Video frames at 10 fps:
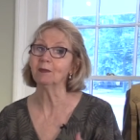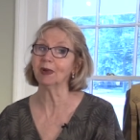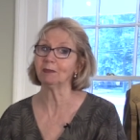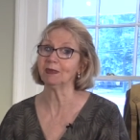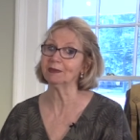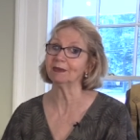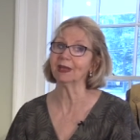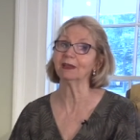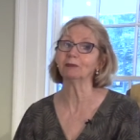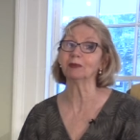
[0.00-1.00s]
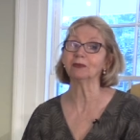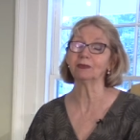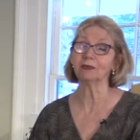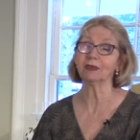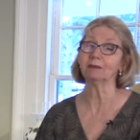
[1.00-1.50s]
might be available
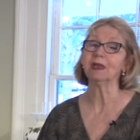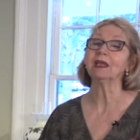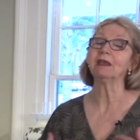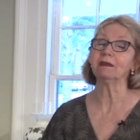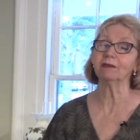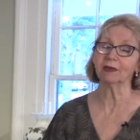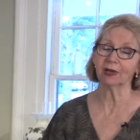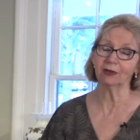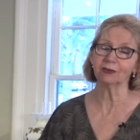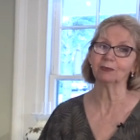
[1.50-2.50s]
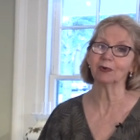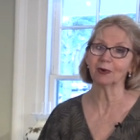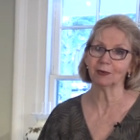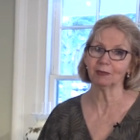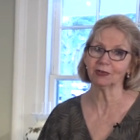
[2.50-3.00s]
to them even under
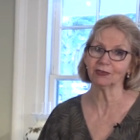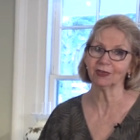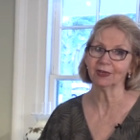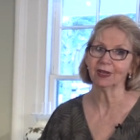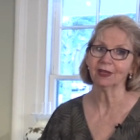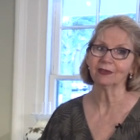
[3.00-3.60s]
prohibition.